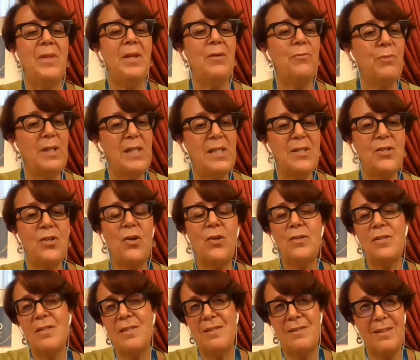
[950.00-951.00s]

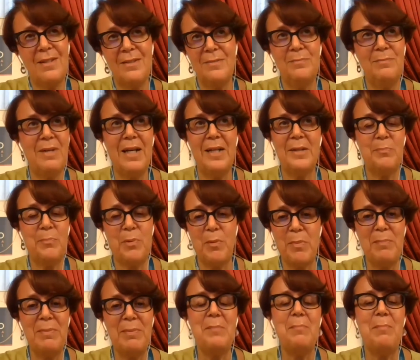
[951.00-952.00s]
Reasons are
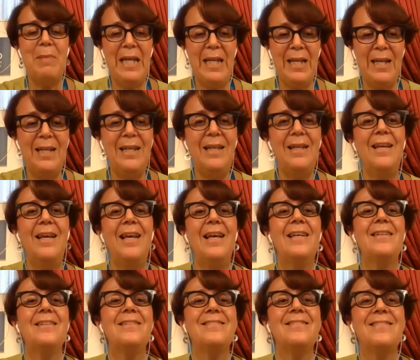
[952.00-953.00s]
probably many,
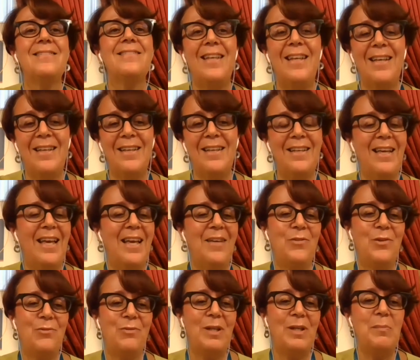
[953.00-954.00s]
as have
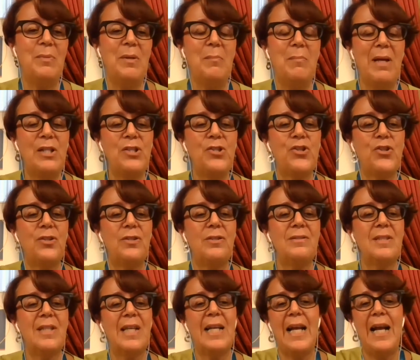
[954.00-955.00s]
already been
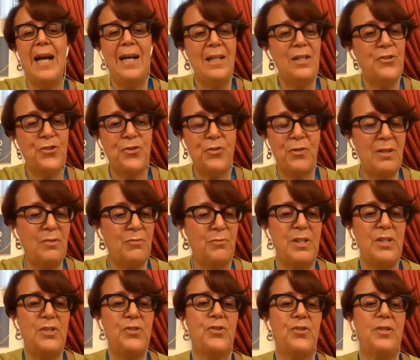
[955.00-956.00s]
mentioned. Cultural
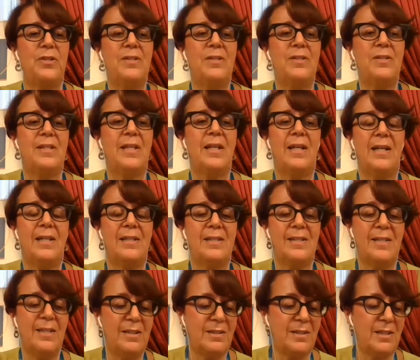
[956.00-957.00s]
reasons are
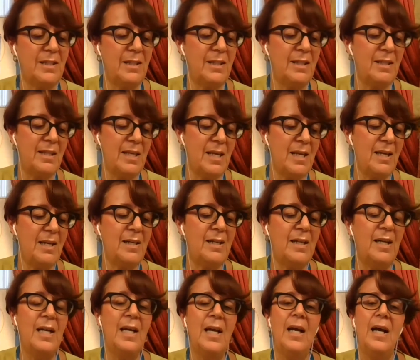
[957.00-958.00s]
certainly there.
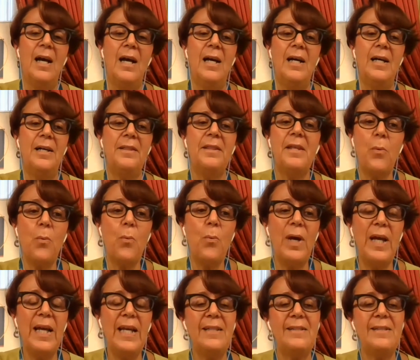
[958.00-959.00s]
The
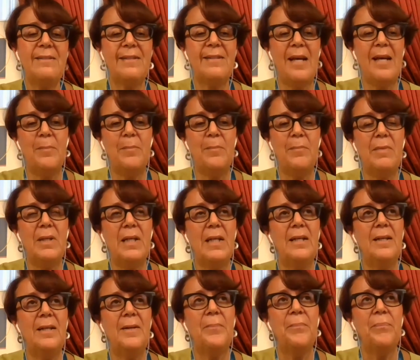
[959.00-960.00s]
way some
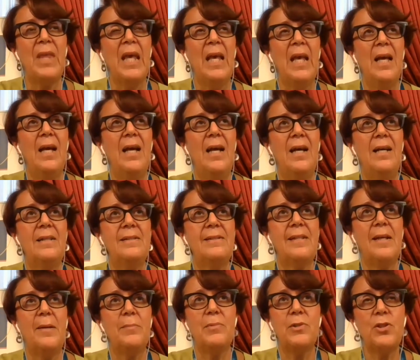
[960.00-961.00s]

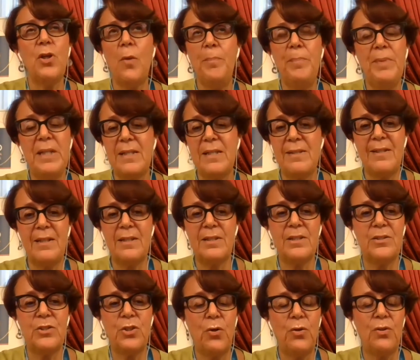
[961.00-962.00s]
topics are
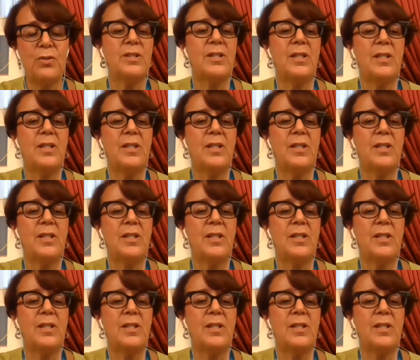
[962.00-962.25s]
taught,